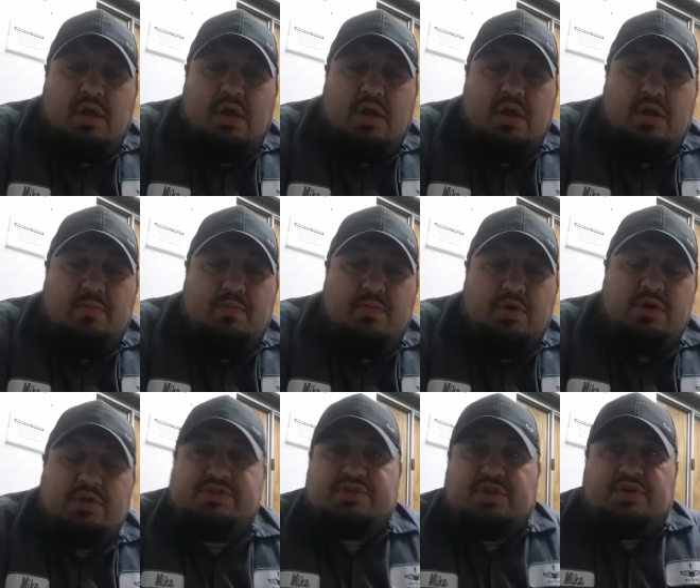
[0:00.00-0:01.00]
I'm
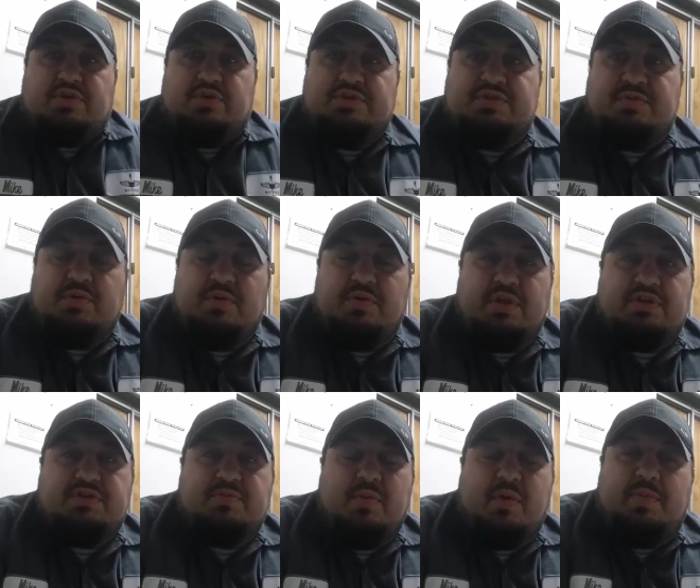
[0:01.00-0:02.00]
going to start doing some new
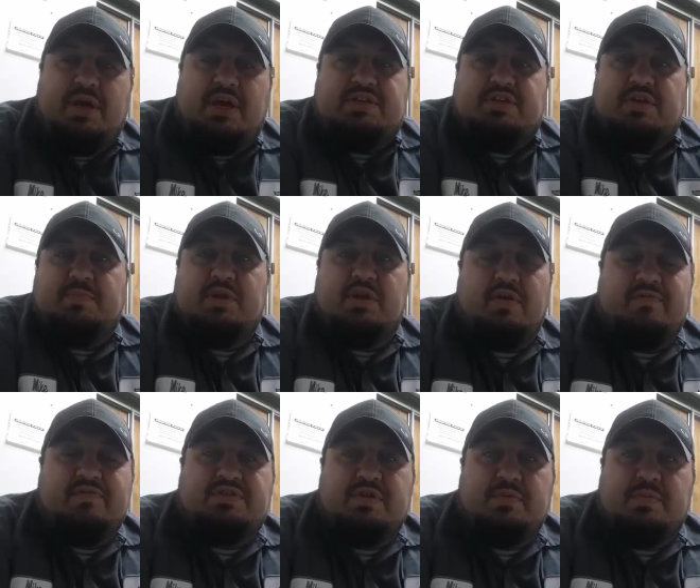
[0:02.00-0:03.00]
things with my page. I mean,
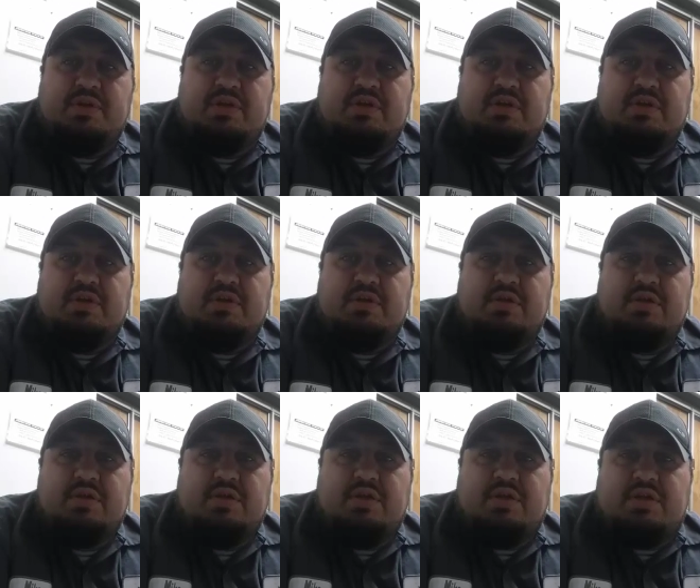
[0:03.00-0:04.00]
obviously, I'm going to
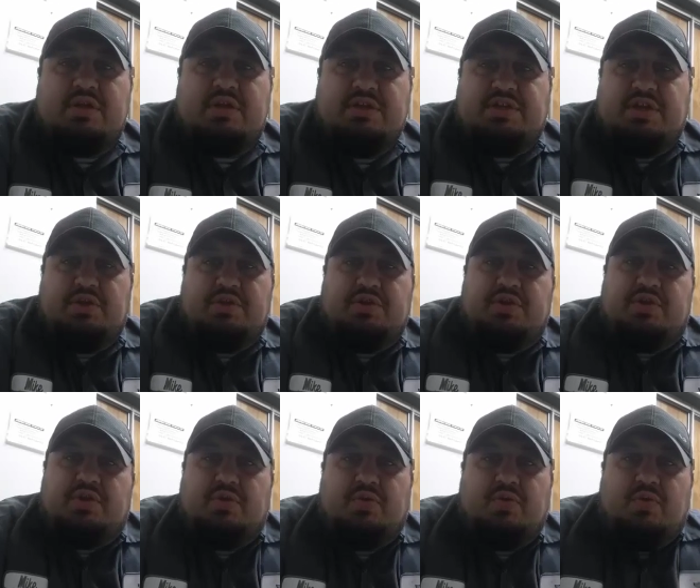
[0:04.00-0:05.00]
continue to
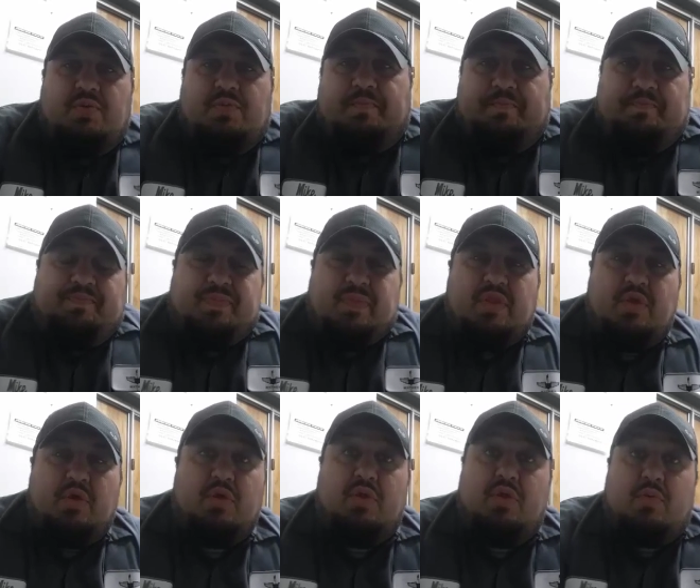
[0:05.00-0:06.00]
do
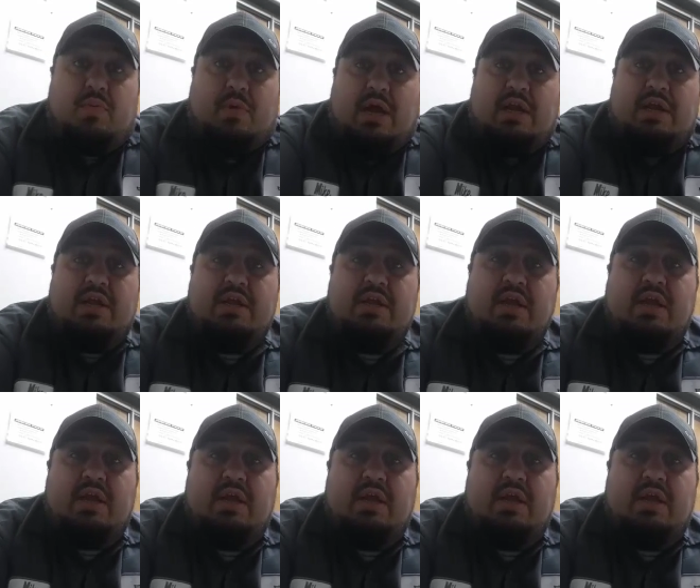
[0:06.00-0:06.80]
the, the riding